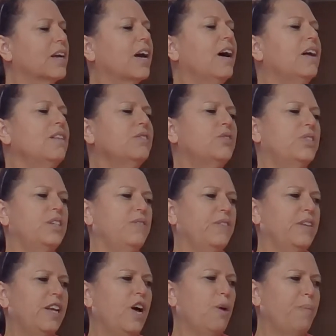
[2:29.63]
Colors
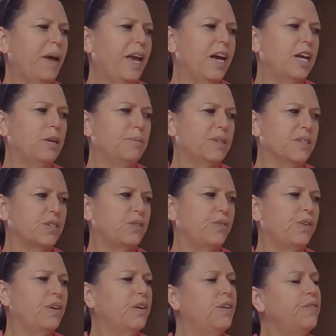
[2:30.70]
even help
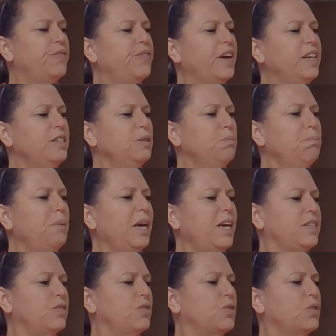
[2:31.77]
animals find
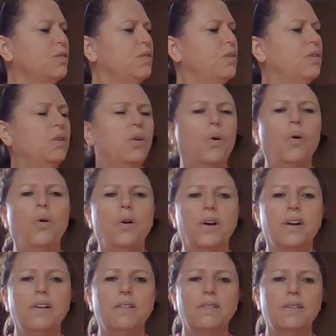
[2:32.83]
mates
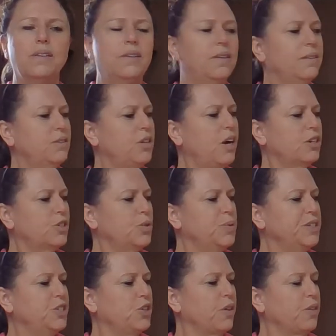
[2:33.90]
or talk
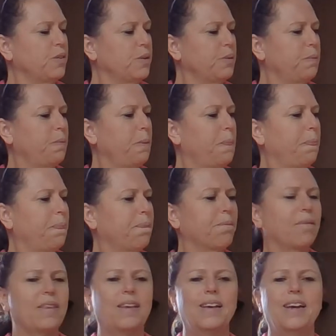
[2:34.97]
to each other.
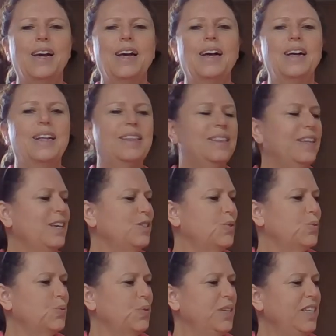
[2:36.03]

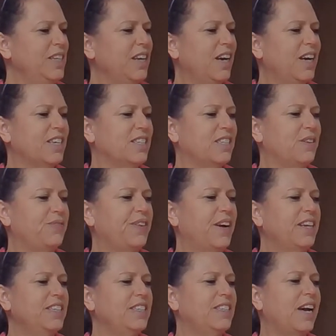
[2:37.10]
Let's read on to
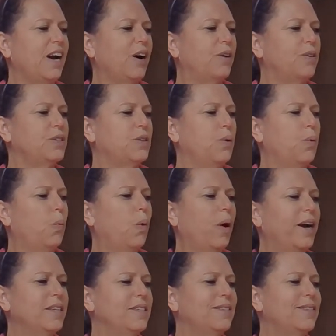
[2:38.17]
find out
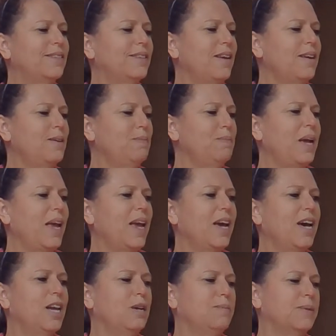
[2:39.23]
why some
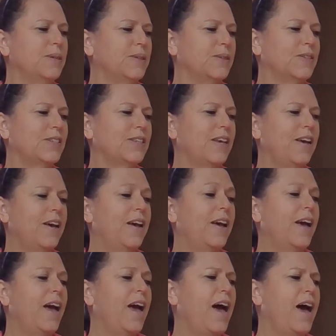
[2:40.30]
animals
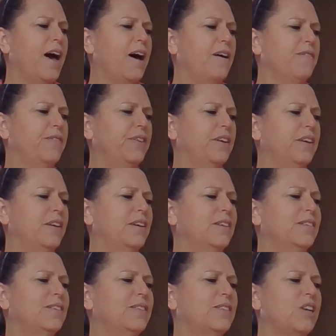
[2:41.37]
have
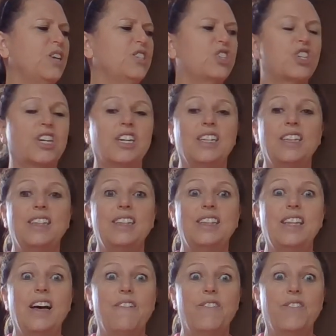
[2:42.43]
such
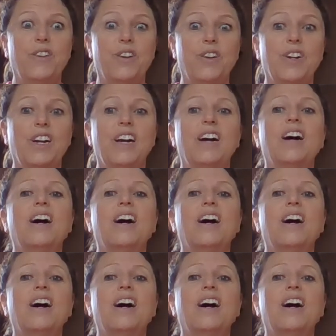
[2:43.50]
clever